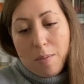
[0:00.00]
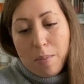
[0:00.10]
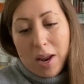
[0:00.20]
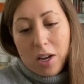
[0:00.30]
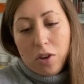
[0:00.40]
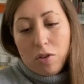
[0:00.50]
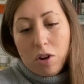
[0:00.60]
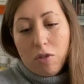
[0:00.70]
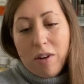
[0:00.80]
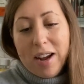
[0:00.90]
Manicure
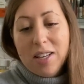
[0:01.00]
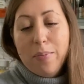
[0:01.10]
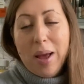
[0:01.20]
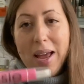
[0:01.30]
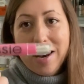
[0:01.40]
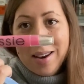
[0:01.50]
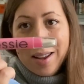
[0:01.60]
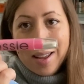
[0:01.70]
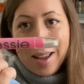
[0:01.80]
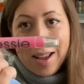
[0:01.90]
Corrector Pen
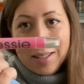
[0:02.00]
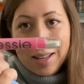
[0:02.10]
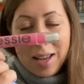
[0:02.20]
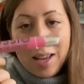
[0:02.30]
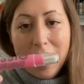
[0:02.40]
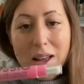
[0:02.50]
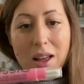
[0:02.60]
Essie.